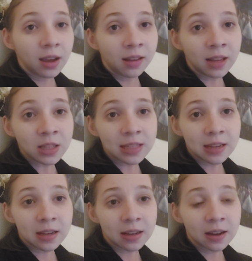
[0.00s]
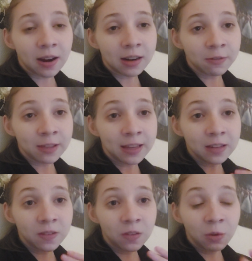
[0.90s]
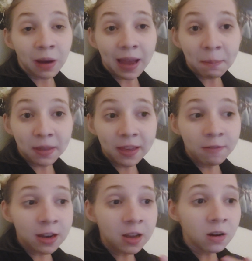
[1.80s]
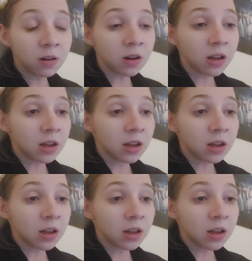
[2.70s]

And that's kind of linked to my empathy video,